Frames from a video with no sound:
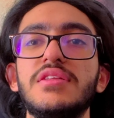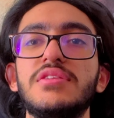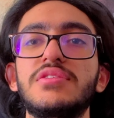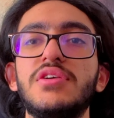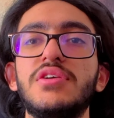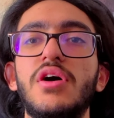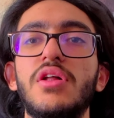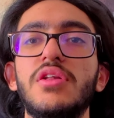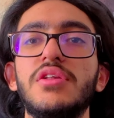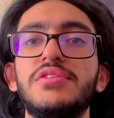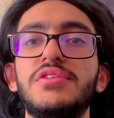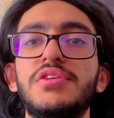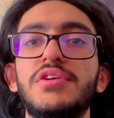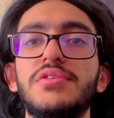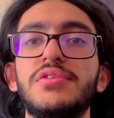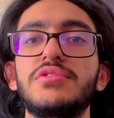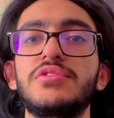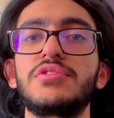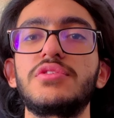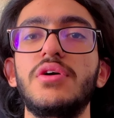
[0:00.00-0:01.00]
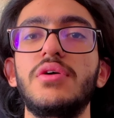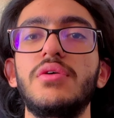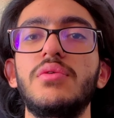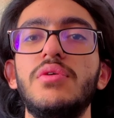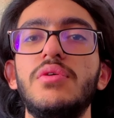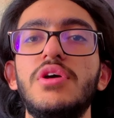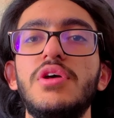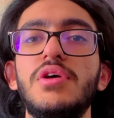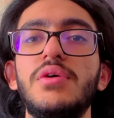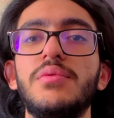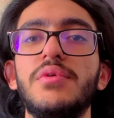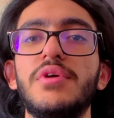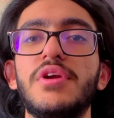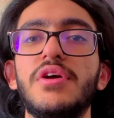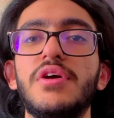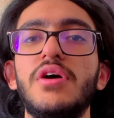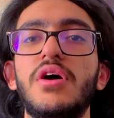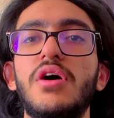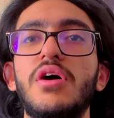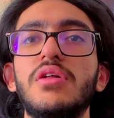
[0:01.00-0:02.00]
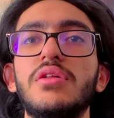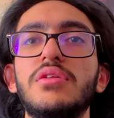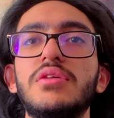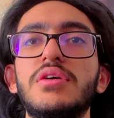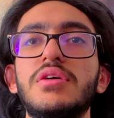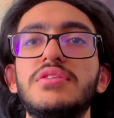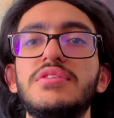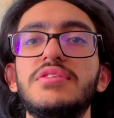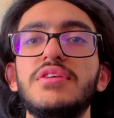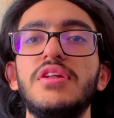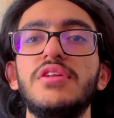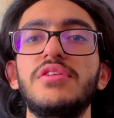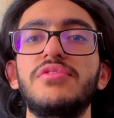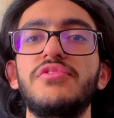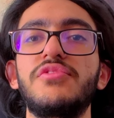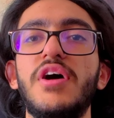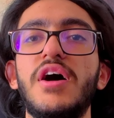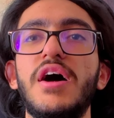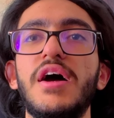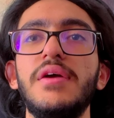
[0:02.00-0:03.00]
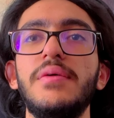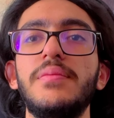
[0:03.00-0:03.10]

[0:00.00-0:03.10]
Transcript: call it here. So we're gonna call solidify